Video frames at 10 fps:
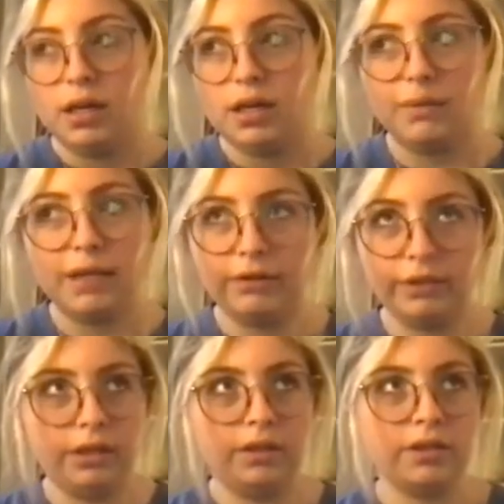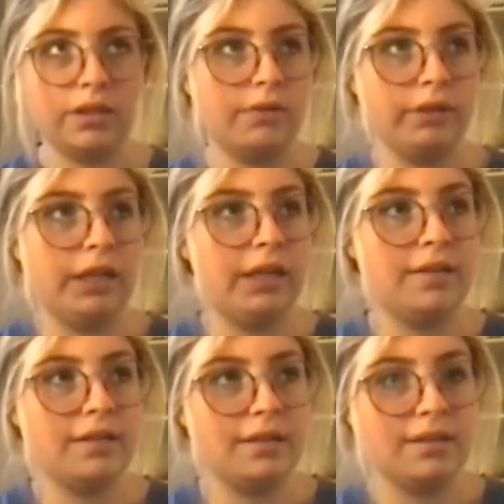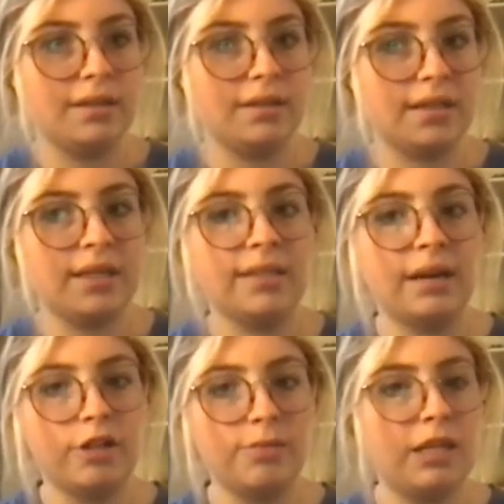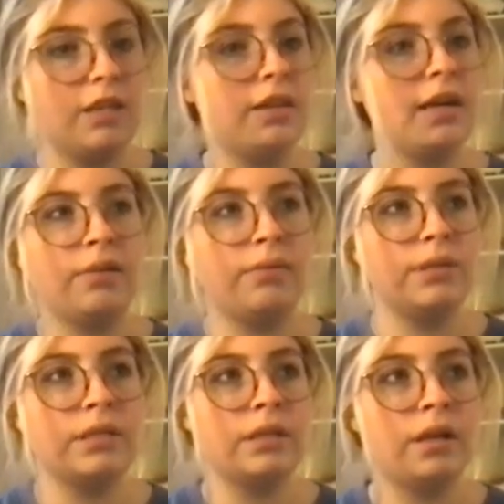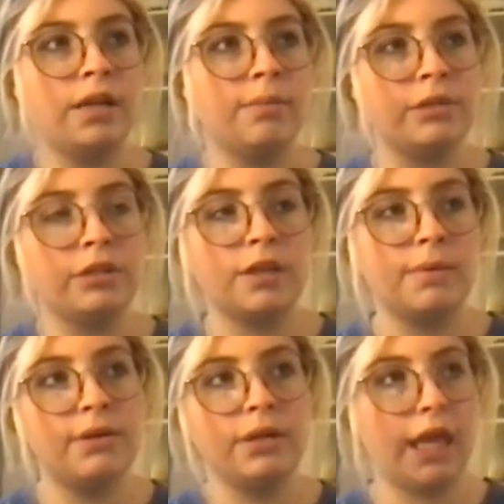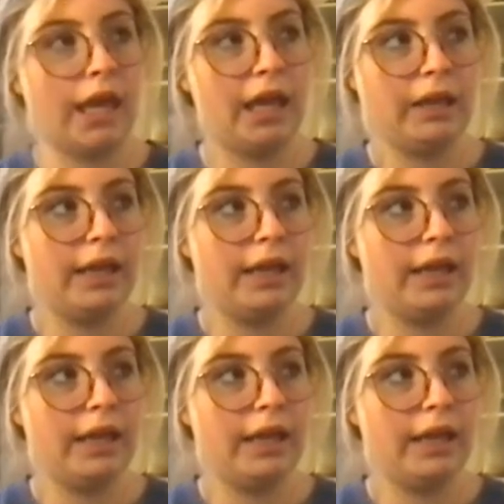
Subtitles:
it can't really, there's not really an instance that sticks out to me that I was unable to communicate.